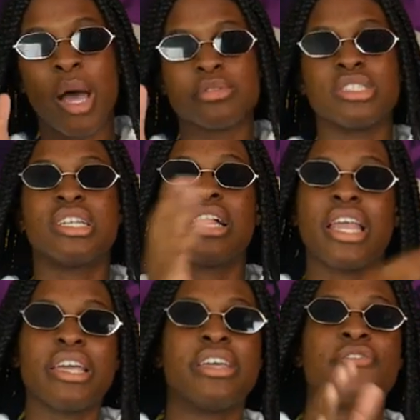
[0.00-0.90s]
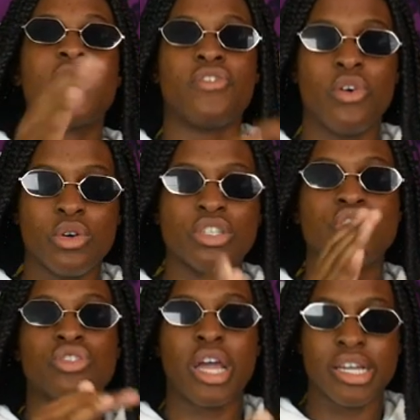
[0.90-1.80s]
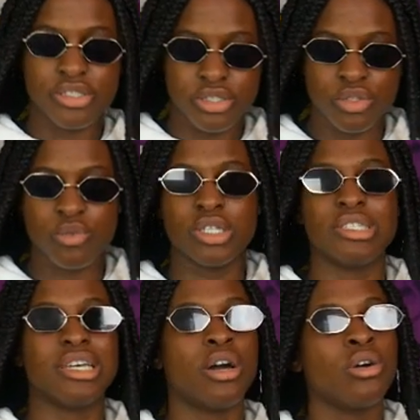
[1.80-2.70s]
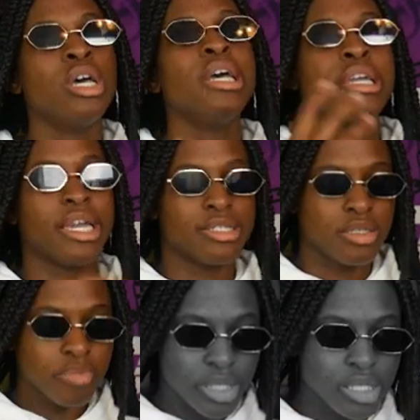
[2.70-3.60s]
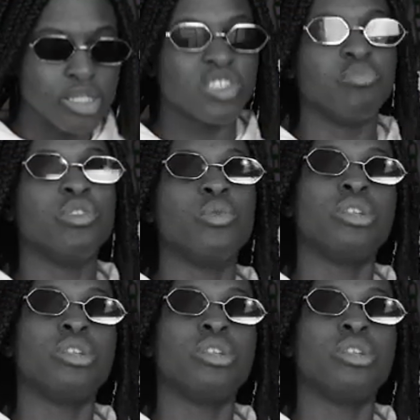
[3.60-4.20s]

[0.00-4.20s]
options. And I like that Frank Vogel is trying certain ones out. KCP needs to be